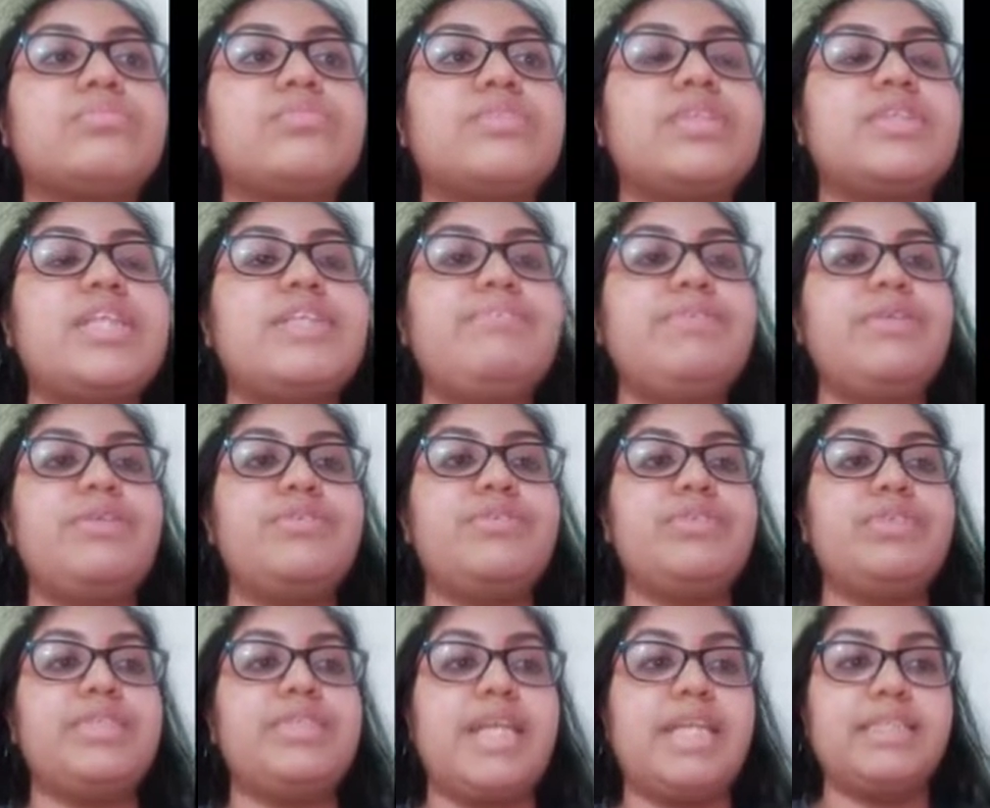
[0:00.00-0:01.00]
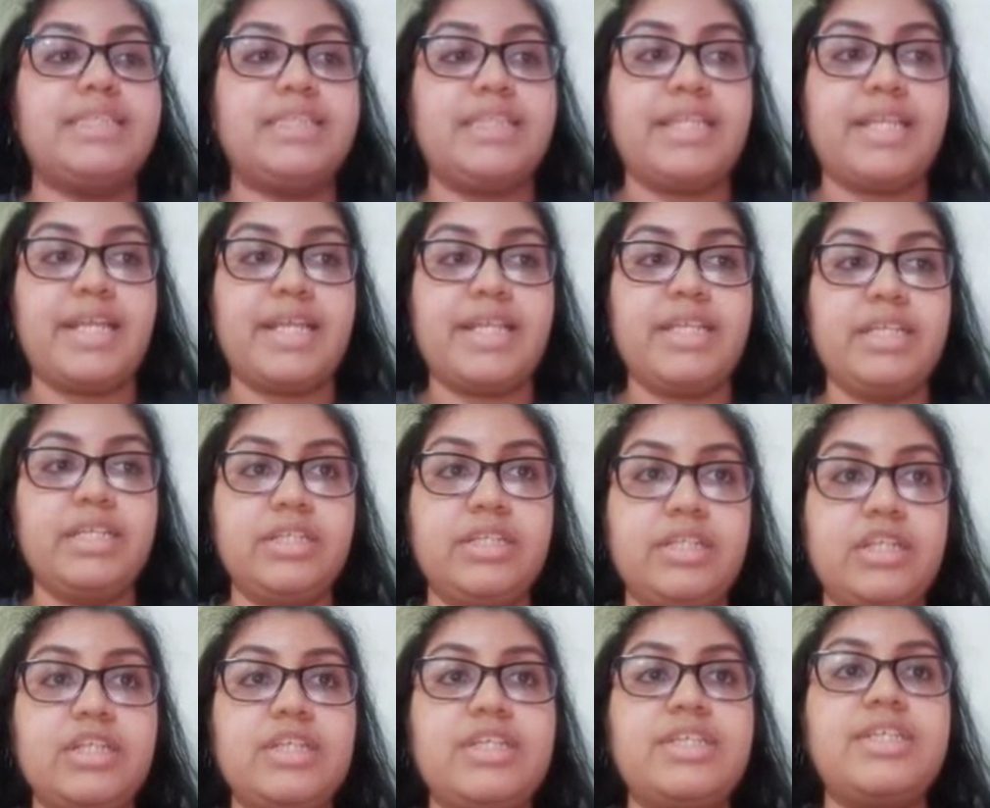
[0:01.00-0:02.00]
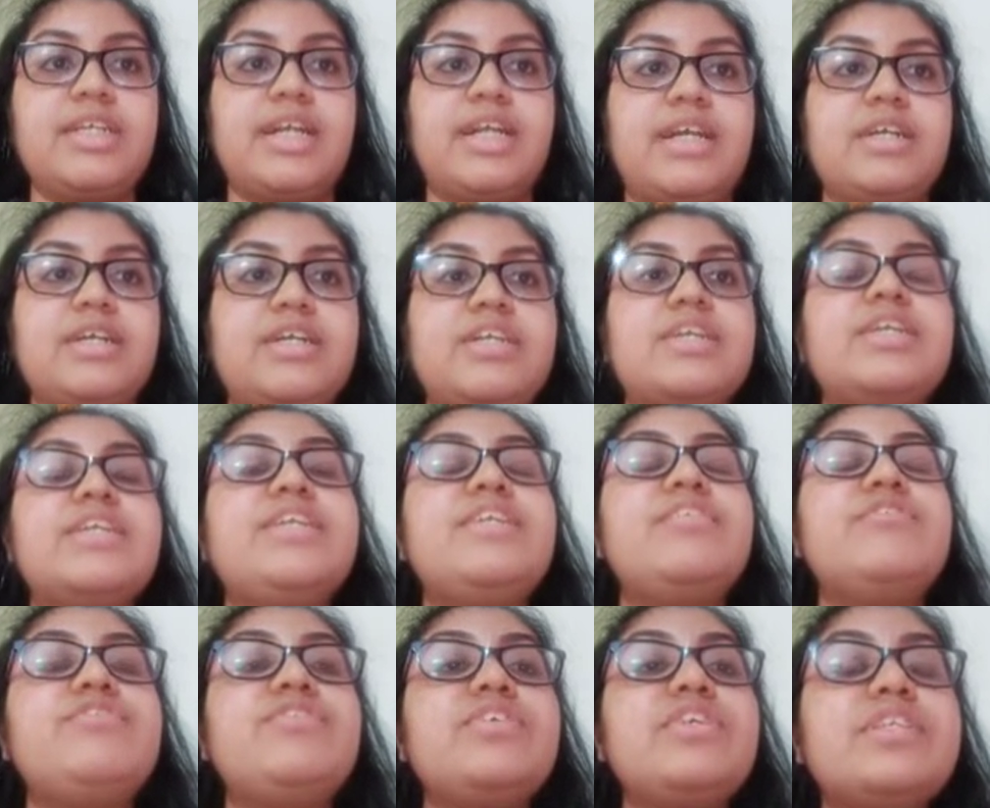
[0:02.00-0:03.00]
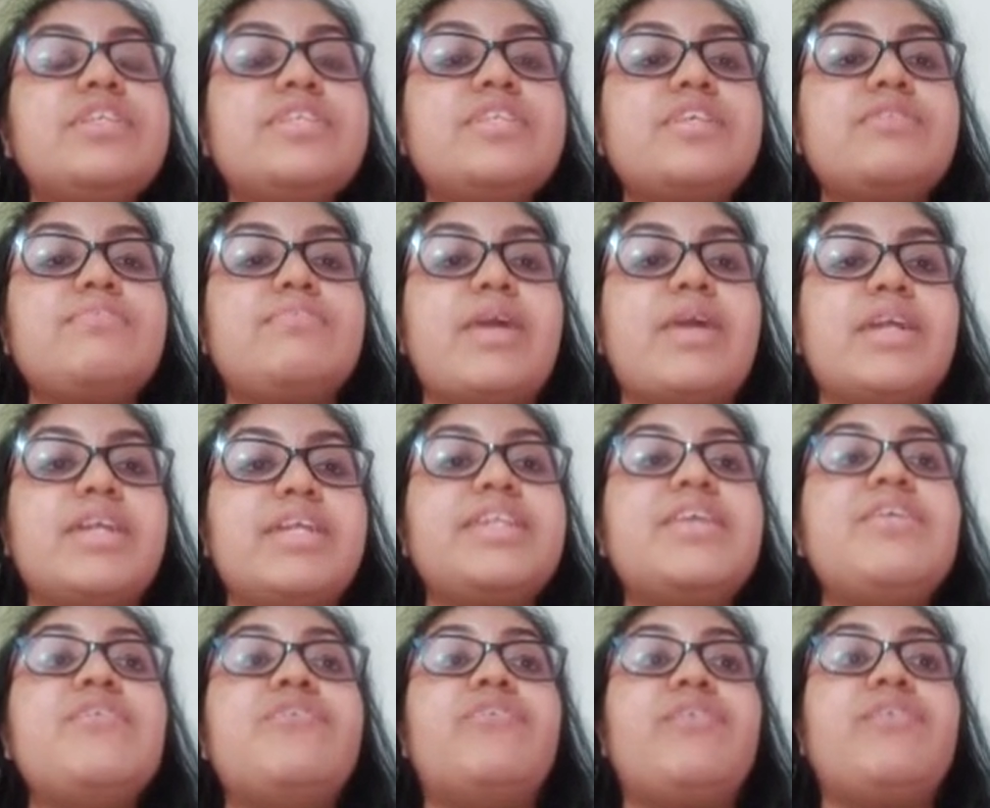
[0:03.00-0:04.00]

Let me go to the next slide. Yeah, influencer marketing,